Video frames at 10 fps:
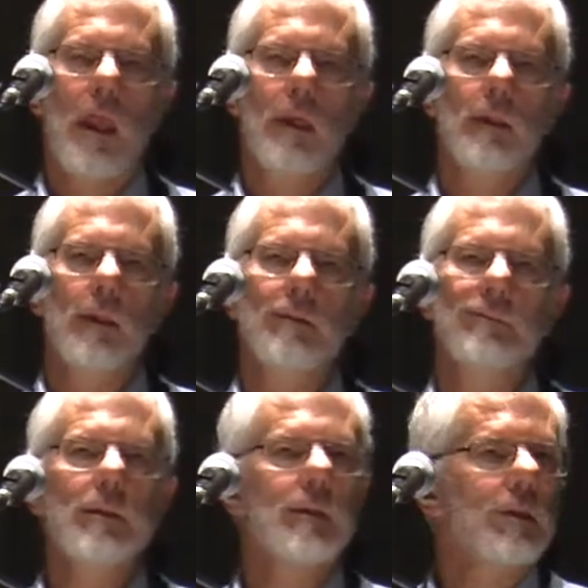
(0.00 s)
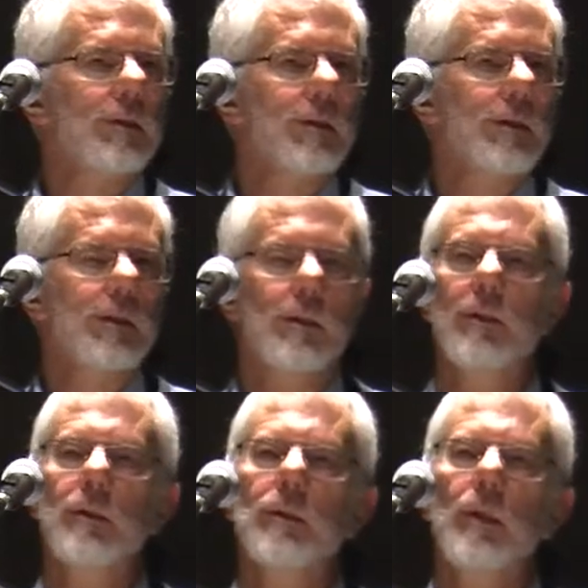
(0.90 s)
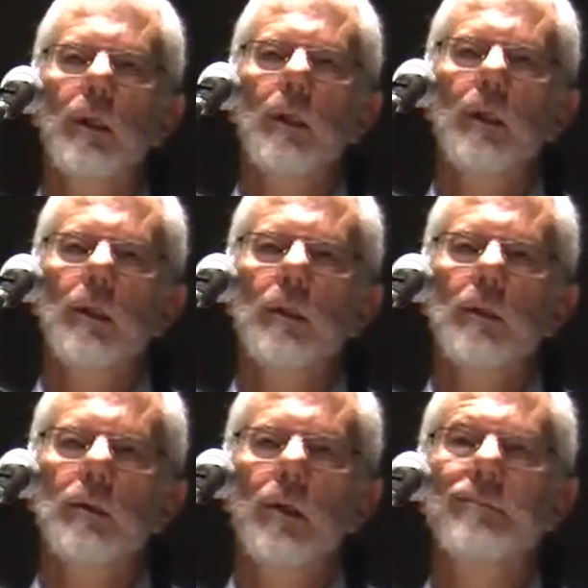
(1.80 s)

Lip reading: in the mystical traditions, in